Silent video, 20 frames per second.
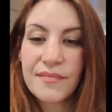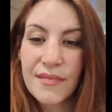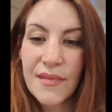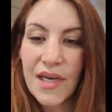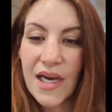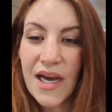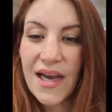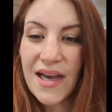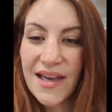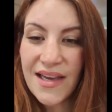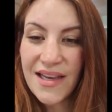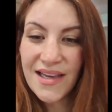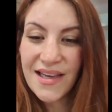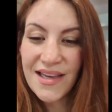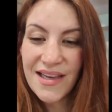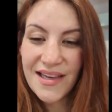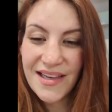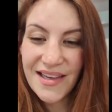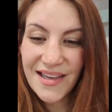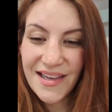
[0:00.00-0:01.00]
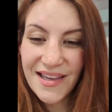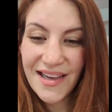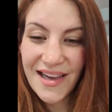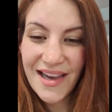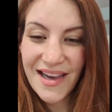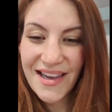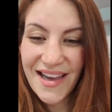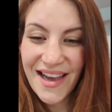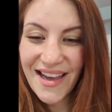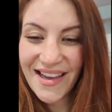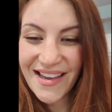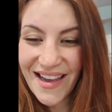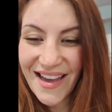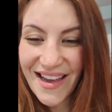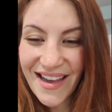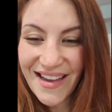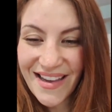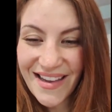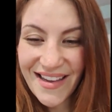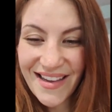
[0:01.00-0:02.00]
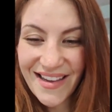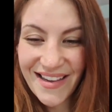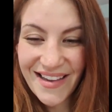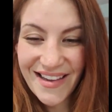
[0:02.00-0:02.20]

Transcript: Hi. Hi.